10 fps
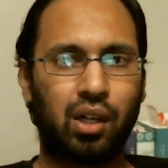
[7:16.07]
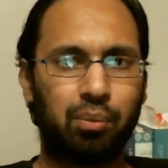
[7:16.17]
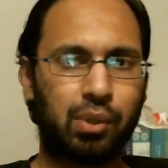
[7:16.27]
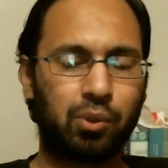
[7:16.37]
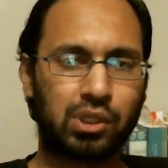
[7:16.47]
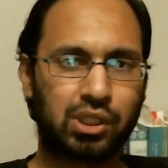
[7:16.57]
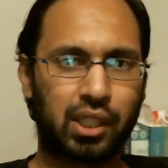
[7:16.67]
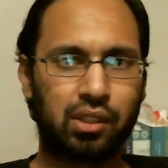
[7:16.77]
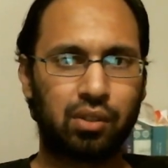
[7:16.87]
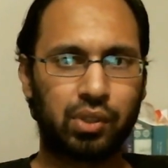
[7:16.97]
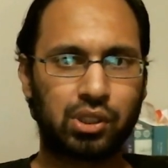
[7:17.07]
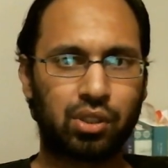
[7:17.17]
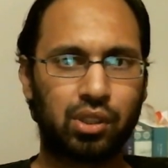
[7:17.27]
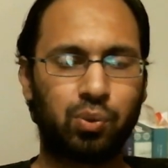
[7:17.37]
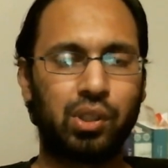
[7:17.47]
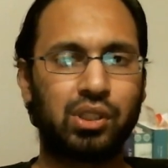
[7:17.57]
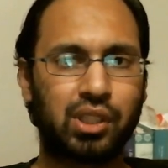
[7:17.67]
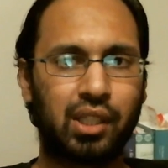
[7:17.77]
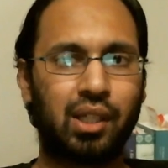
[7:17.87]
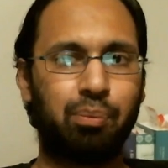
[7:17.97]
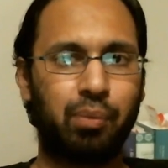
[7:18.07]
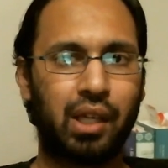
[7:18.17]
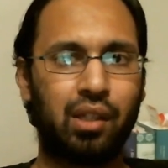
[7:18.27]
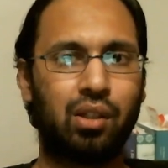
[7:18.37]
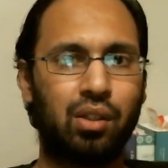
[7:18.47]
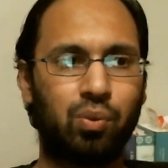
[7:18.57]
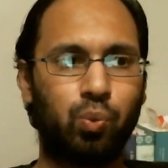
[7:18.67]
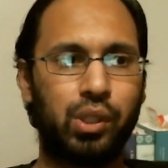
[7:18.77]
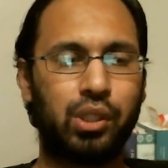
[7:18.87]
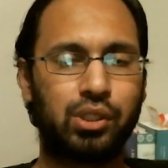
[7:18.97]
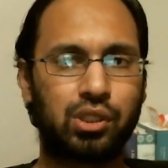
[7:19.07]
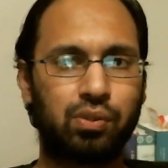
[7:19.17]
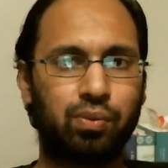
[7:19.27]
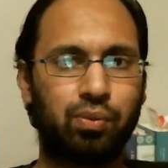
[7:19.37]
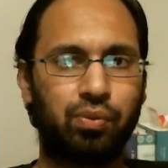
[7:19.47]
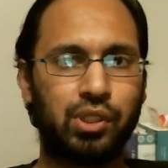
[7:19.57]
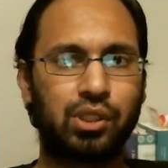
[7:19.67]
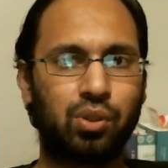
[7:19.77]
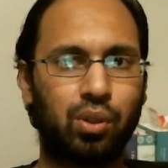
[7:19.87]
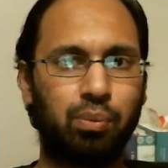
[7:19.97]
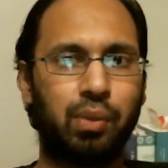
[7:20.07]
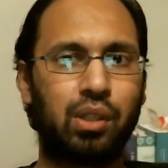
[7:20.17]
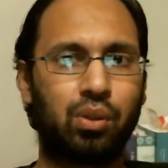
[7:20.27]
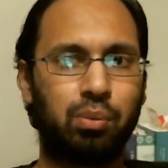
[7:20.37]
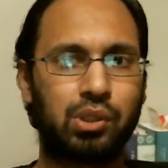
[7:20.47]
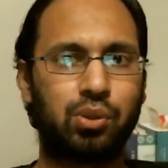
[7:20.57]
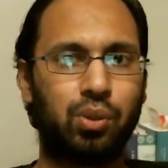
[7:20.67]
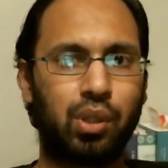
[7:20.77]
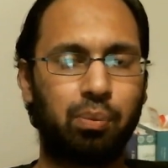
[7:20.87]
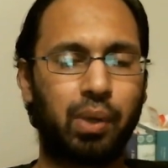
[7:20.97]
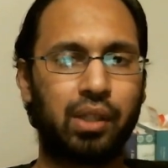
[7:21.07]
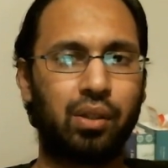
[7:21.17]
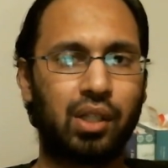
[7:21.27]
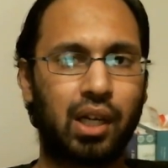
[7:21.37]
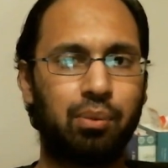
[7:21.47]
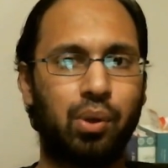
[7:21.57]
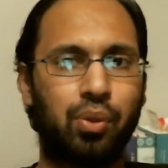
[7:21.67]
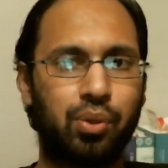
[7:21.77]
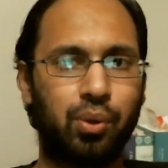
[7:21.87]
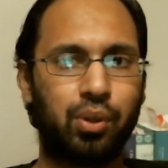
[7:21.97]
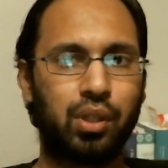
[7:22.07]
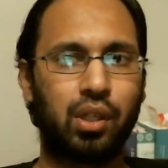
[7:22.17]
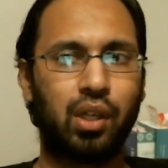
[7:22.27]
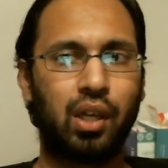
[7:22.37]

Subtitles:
There was a scientific study where they say that men reach physical and mental maturity by the time they're 30,